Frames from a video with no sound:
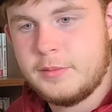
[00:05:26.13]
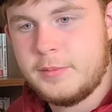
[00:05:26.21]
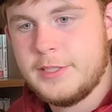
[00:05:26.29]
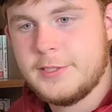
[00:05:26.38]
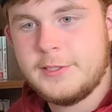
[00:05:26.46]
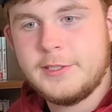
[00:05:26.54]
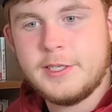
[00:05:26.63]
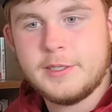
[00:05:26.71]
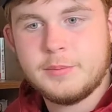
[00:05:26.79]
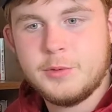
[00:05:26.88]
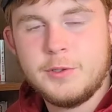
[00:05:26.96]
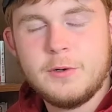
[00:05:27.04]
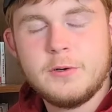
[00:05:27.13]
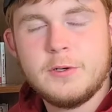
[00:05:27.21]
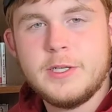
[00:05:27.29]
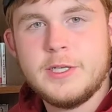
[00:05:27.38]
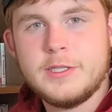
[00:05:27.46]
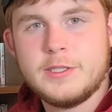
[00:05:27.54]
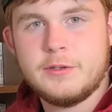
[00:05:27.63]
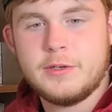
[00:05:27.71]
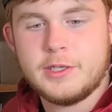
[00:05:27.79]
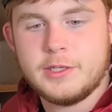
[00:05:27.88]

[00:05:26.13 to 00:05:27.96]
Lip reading: basically like pre-ordered it so I